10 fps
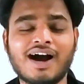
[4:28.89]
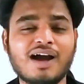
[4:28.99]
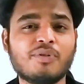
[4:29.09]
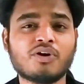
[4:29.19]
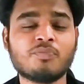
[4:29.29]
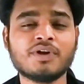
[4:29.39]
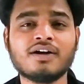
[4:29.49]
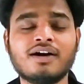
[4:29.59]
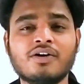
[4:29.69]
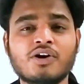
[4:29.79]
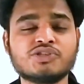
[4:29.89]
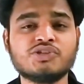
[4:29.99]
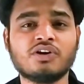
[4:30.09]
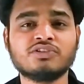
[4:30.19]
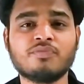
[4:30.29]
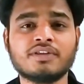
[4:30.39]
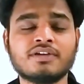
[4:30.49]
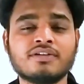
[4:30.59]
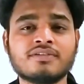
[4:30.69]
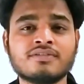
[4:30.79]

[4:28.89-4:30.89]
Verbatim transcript: hypertrophic osteoarthropathy.